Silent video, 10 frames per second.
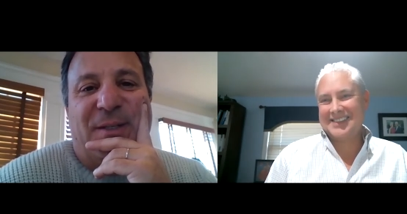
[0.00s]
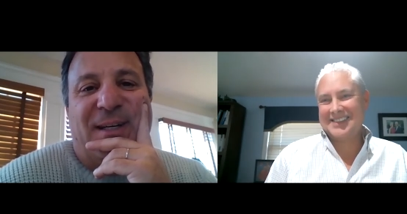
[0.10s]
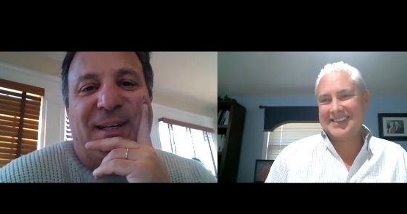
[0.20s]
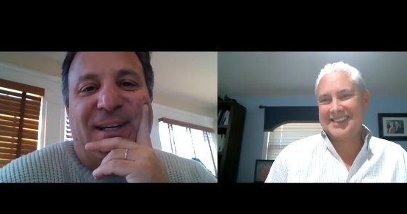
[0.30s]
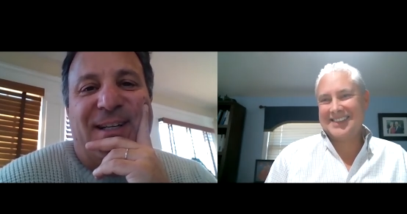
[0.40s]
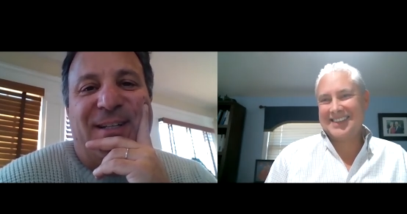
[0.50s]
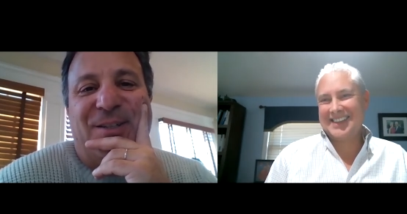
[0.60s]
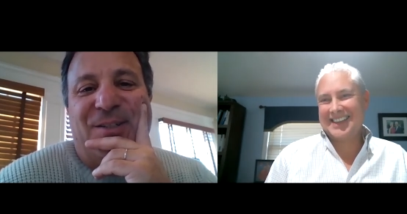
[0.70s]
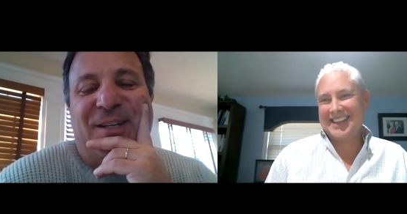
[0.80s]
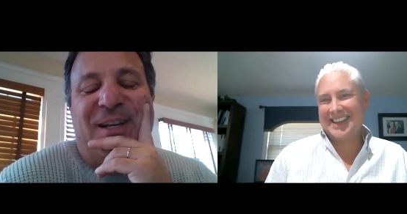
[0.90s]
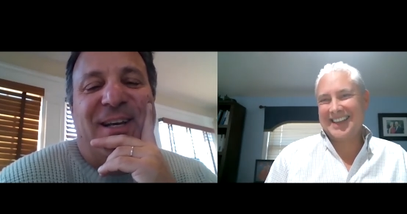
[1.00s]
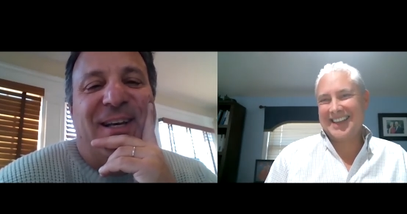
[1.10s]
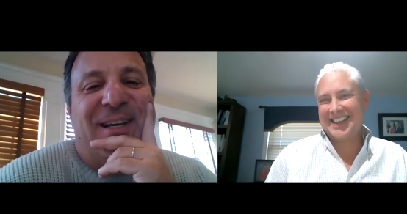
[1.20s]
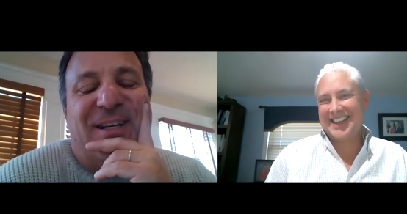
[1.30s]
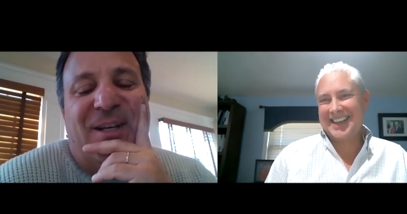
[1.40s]
Speaker 1: I, I just,
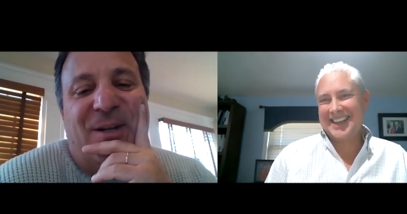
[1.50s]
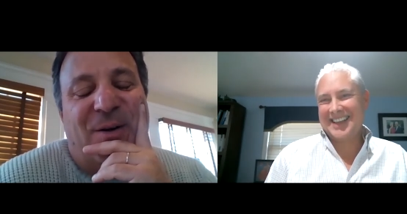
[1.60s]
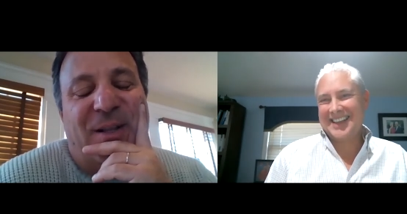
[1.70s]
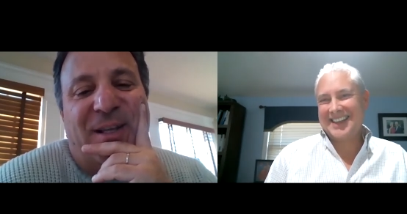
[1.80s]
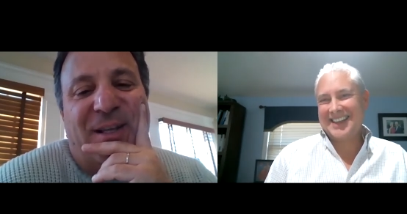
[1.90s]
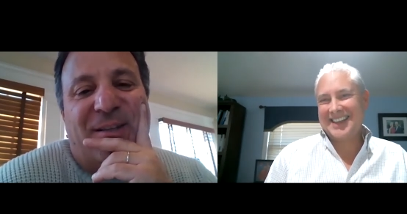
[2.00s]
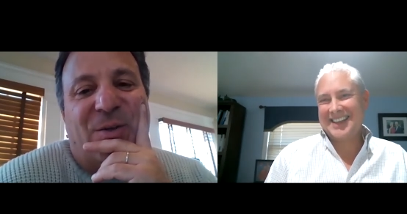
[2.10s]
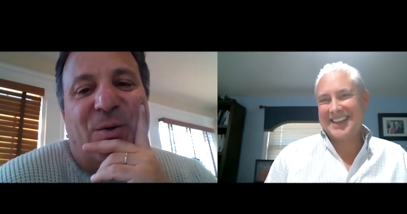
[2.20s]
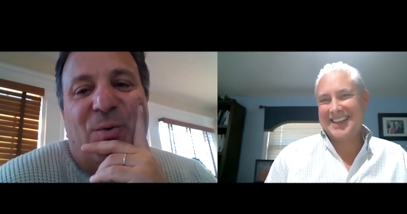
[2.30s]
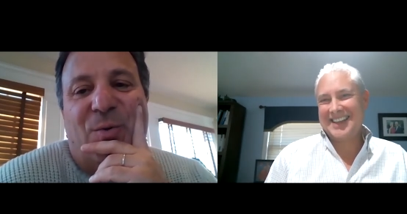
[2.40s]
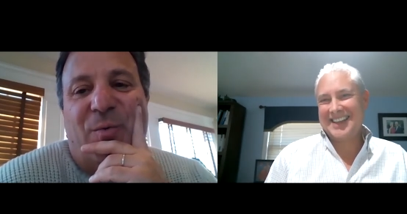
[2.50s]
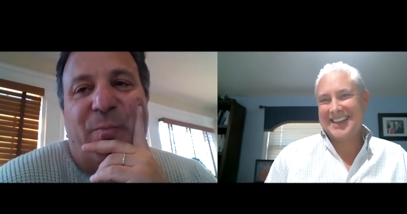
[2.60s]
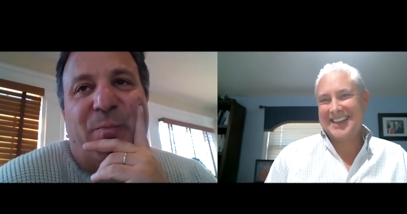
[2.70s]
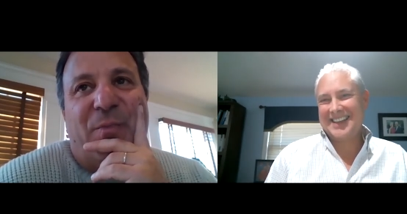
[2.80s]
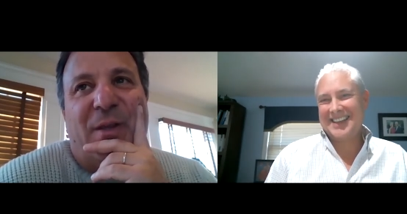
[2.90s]
you know, I think this whole
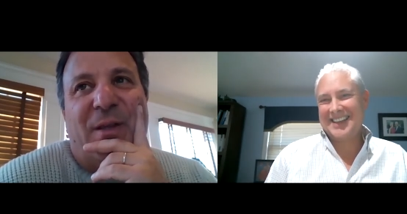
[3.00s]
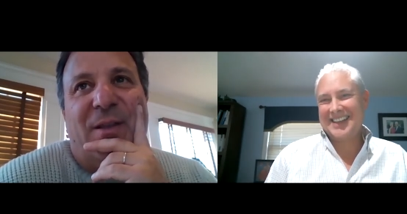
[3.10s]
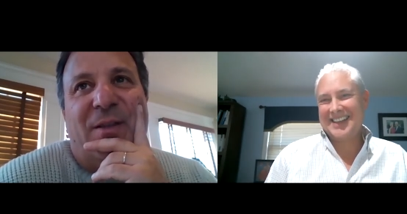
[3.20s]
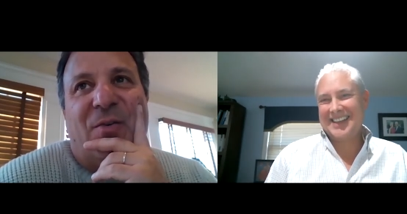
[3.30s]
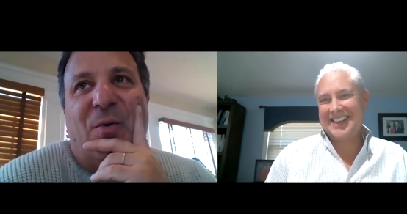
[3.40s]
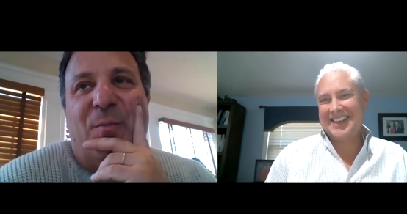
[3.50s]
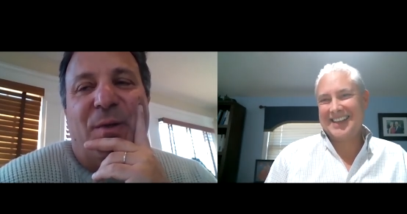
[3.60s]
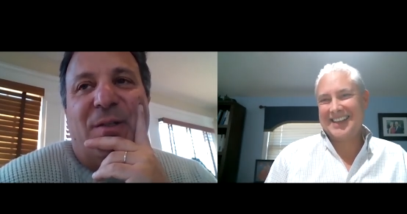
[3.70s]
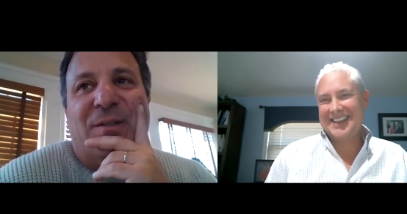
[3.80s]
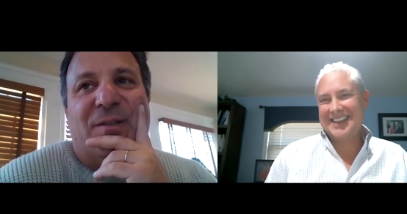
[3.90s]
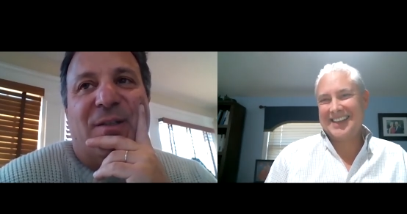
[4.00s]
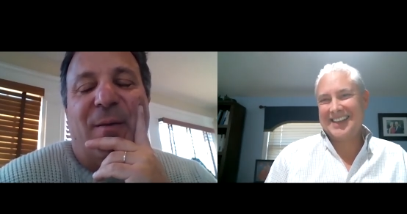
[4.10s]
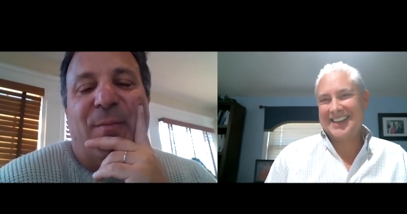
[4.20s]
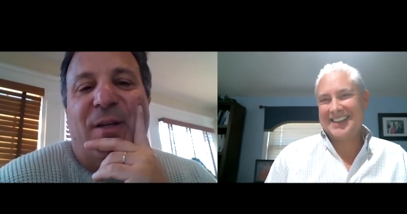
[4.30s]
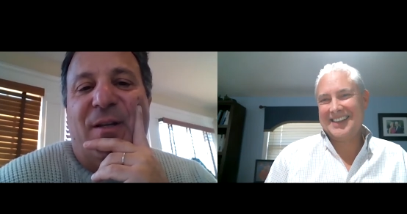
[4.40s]
this whole business that
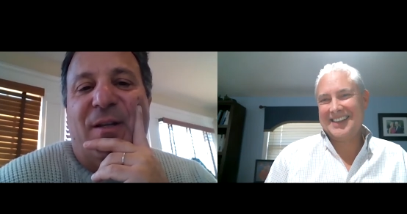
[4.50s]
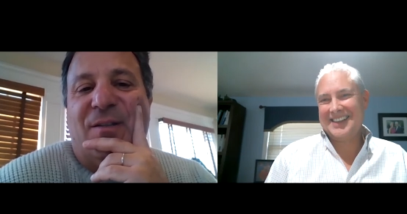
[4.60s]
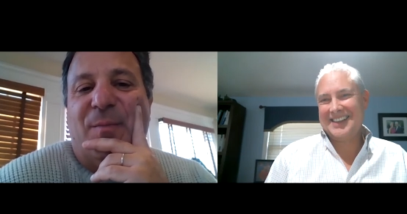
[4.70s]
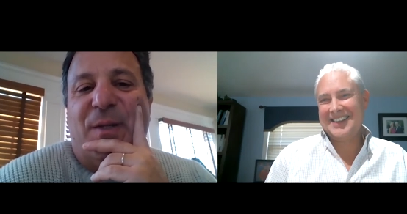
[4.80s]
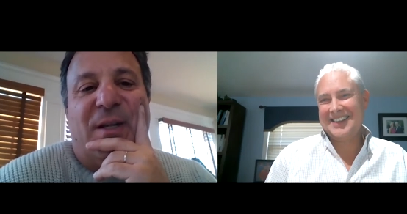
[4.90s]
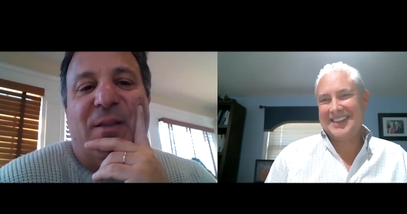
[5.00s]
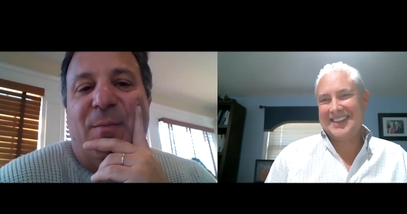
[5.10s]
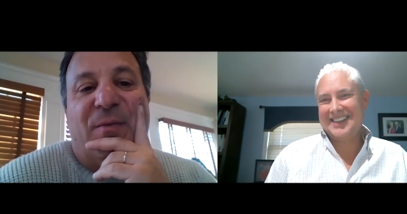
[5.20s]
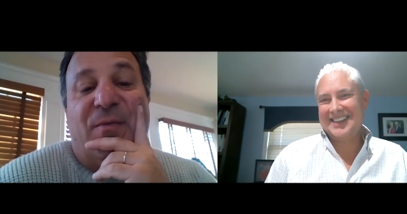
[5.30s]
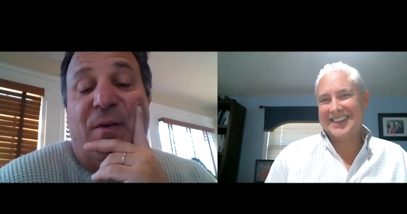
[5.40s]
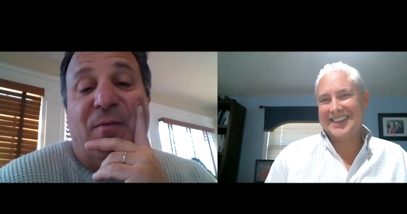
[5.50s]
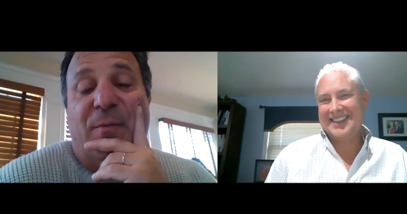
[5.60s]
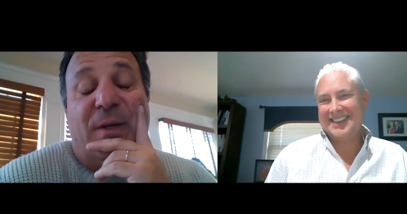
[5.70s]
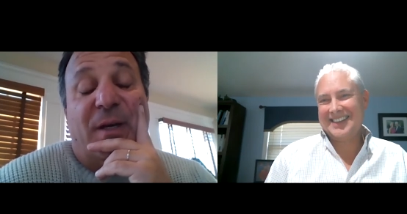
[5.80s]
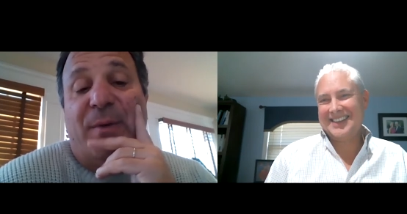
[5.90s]
I've been in has been nothing but fun for
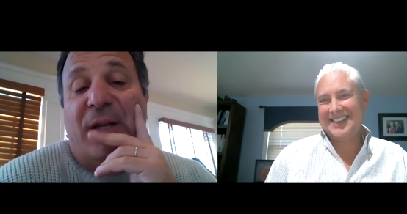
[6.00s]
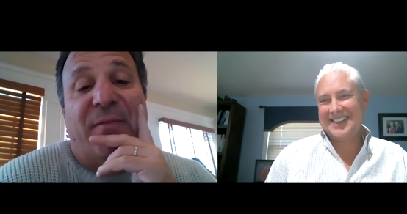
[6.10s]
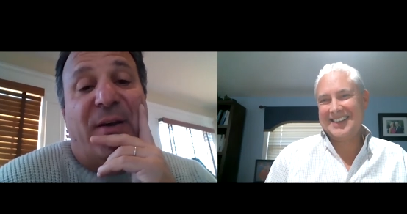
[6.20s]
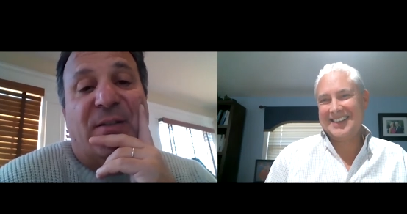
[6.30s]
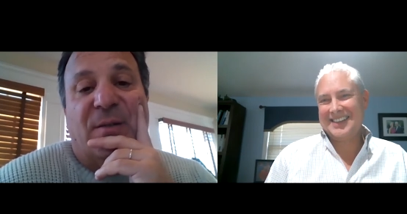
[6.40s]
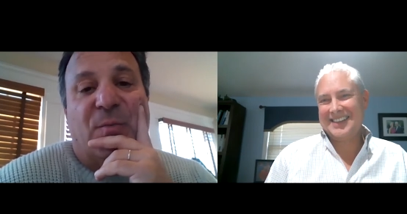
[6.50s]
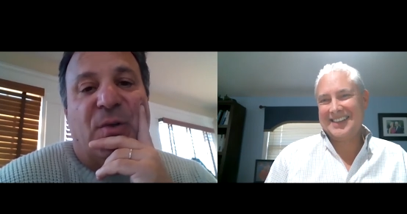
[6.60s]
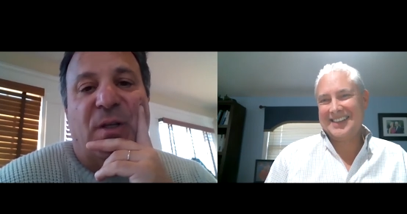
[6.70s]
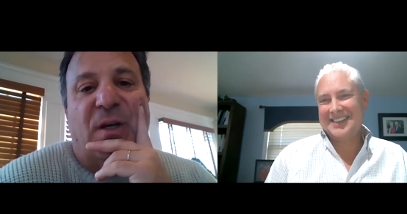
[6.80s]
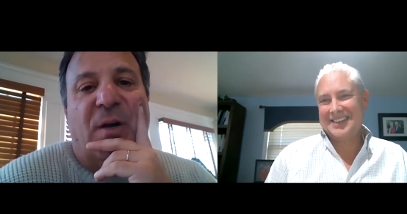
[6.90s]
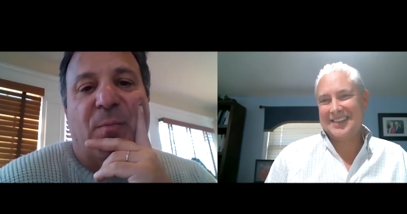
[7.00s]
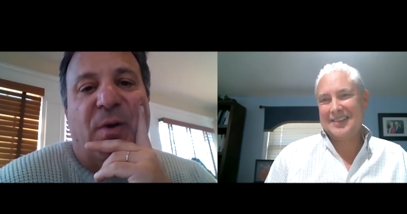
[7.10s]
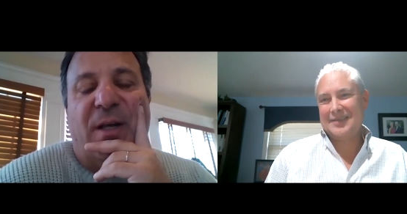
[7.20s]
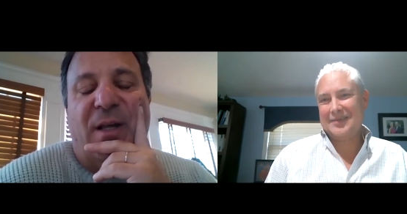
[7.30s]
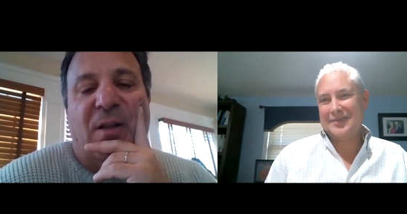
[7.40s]
me. I mean, I've had some really
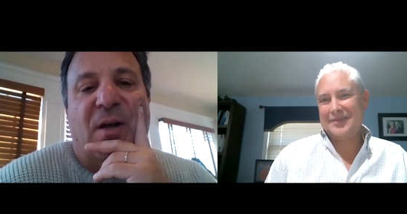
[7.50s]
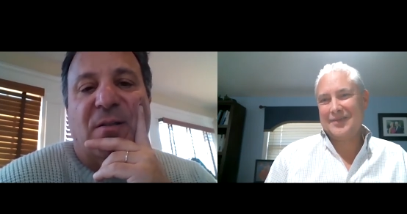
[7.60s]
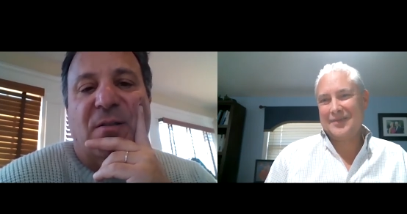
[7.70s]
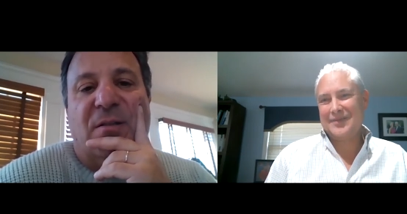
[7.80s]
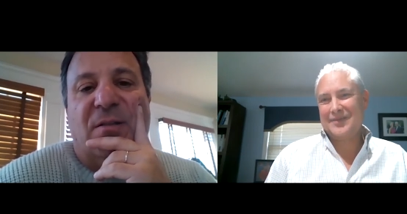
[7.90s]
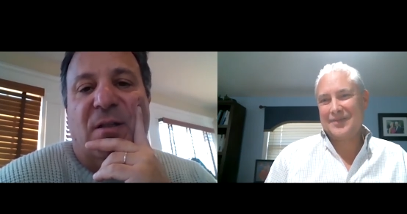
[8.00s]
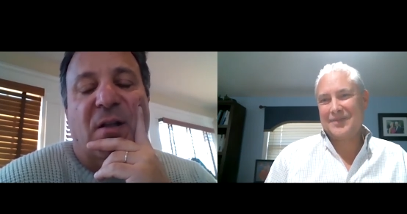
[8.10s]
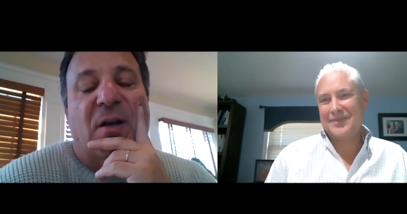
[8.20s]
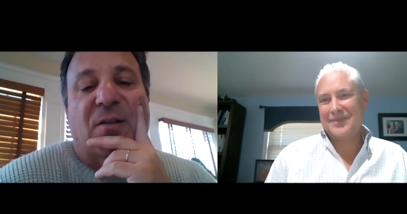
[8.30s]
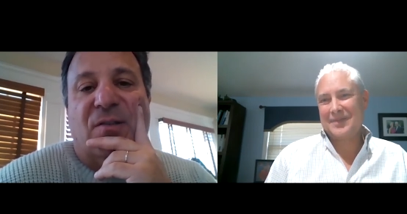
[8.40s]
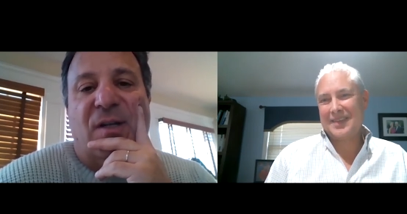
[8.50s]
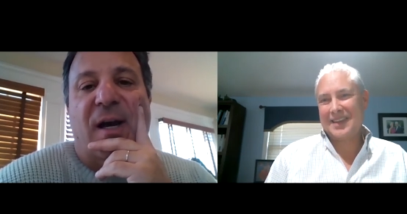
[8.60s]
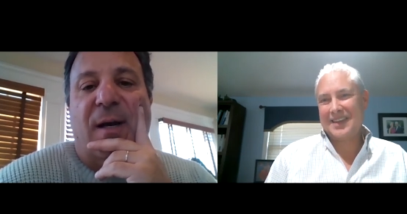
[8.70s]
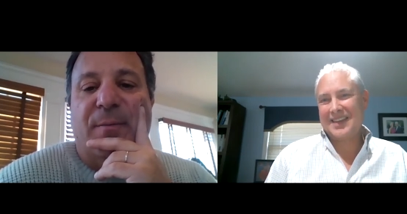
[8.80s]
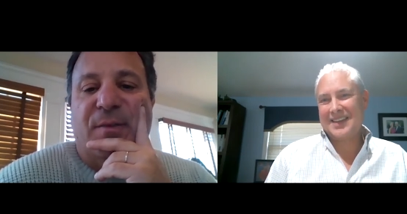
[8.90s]
heartbreaking losses and lost
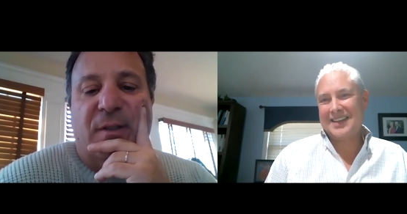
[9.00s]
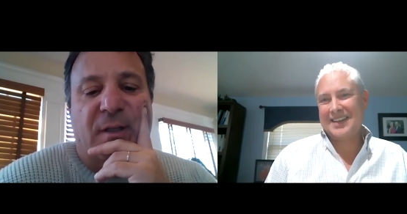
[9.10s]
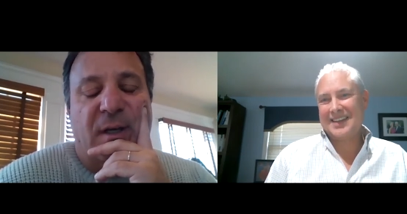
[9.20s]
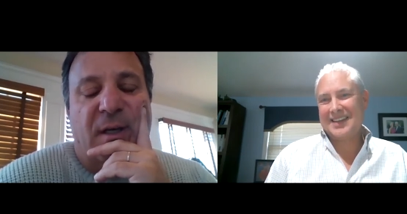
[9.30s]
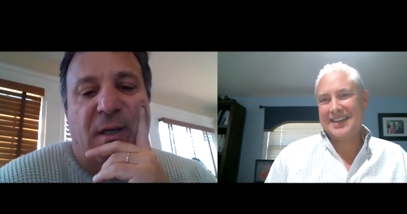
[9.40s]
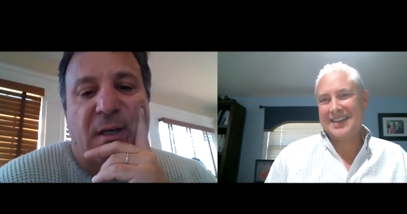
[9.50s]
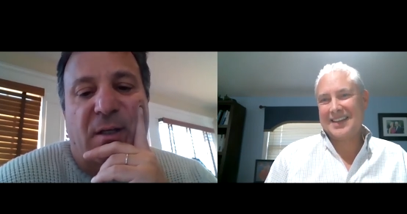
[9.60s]
jobs, and you